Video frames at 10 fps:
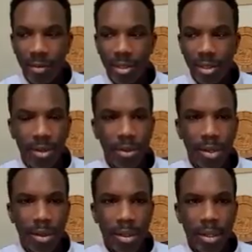So
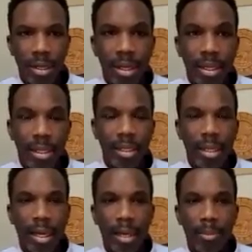the
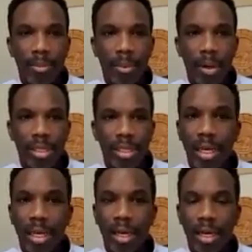blocks that
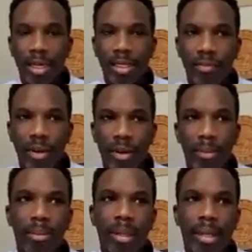occurred
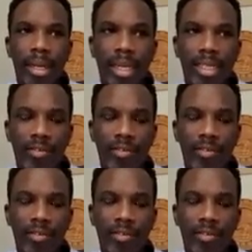from negative